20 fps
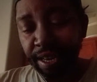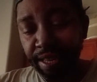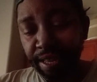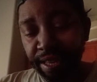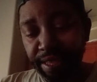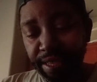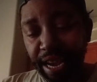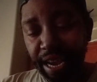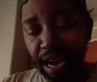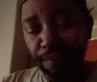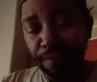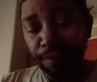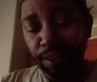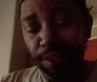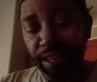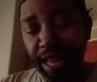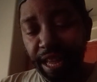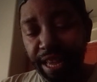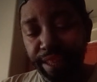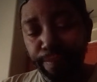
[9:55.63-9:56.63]
They have a
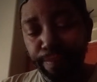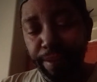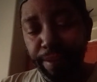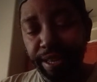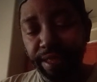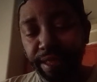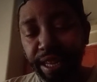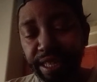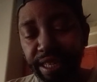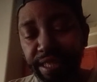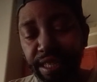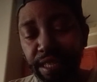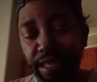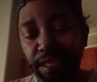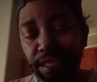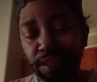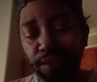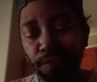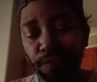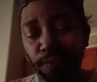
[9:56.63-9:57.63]
Class B
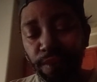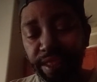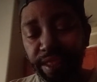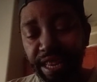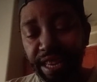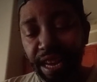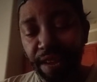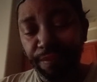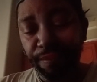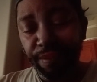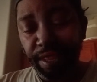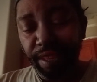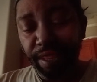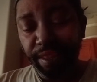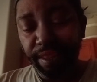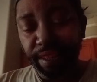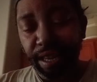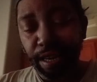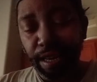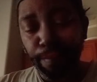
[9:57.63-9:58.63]
license with the
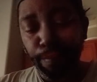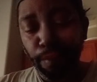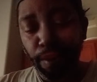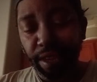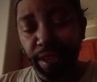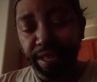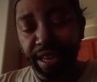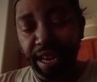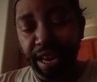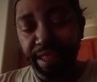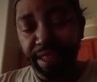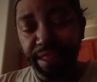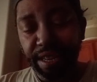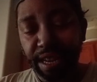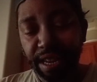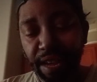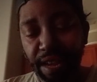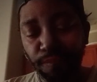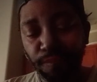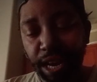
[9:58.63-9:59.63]
FCC,
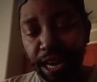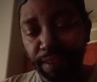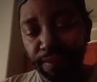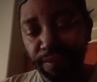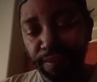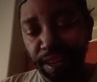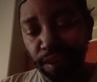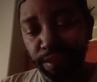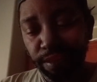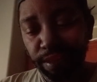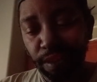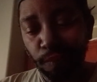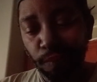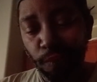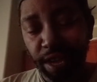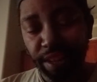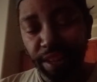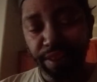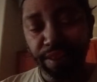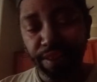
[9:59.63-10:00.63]
broadcasting at 5,000
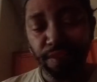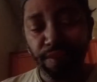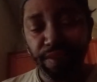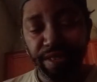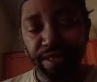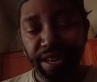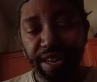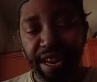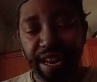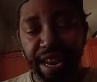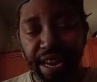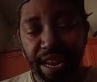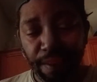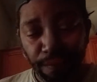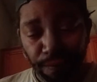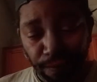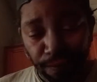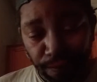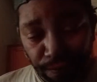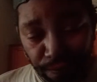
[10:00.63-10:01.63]
watts during the day
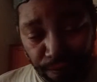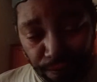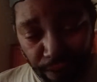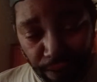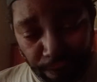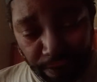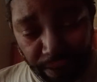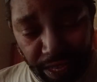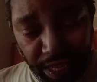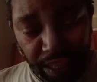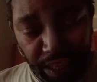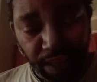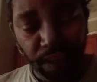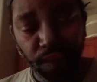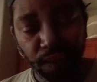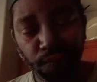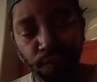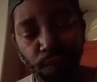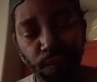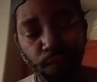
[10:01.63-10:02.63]
and
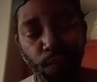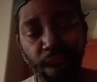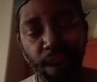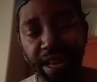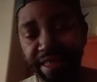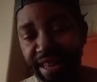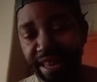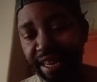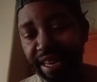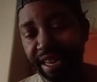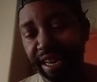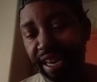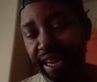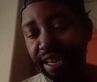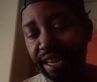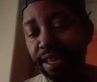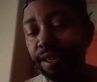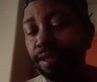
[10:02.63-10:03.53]
1,500 watts at night.